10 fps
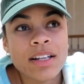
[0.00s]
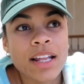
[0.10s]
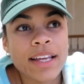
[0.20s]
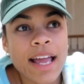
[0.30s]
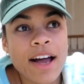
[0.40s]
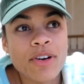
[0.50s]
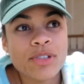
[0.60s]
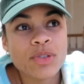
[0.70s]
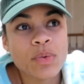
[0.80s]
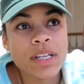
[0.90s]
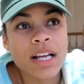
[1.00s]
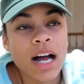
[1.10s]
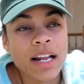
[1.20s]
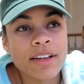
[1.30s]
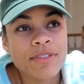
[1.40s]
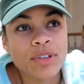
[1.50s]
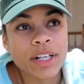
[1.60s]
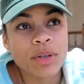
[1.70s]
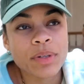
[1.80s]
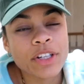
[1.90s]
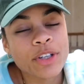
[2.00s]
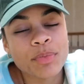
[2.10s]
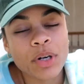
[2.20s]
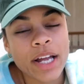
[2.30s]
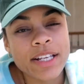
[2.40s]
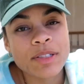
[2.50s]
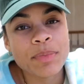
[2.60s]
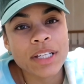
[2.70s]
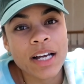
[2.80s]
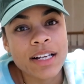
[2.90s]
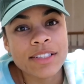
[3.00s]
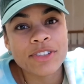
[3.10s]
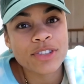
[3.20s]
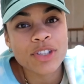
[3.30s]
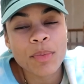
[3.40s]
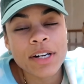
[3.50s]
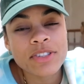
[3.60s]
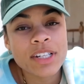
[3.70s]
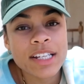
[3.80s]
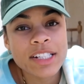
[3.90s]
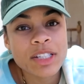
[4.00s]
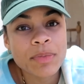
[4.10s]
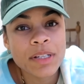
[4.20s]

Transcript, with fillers: like house. We got it for like a really good price because there's so much that needs to